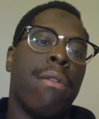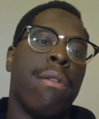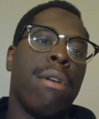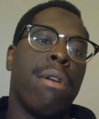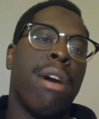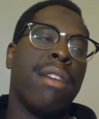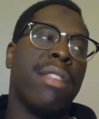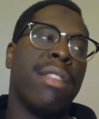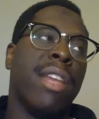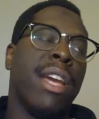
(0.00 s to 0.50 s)

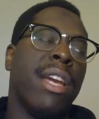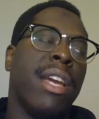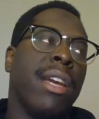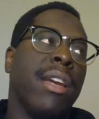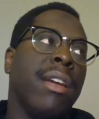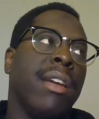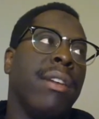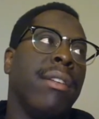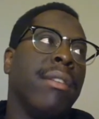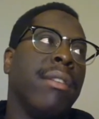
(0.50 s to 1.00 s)
I
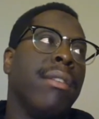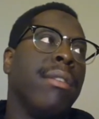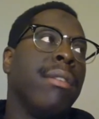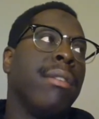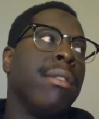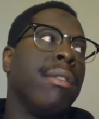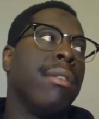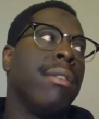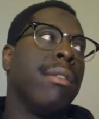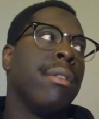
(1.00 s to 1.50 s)
think
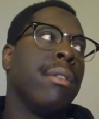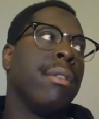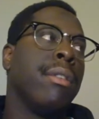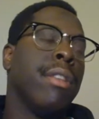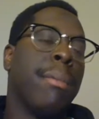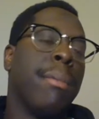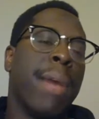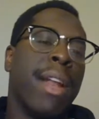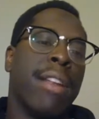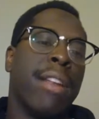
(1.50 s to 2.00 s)

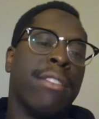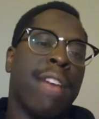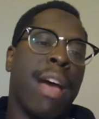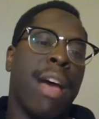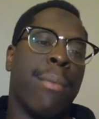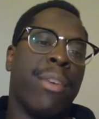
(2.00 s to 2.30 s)
the amount of time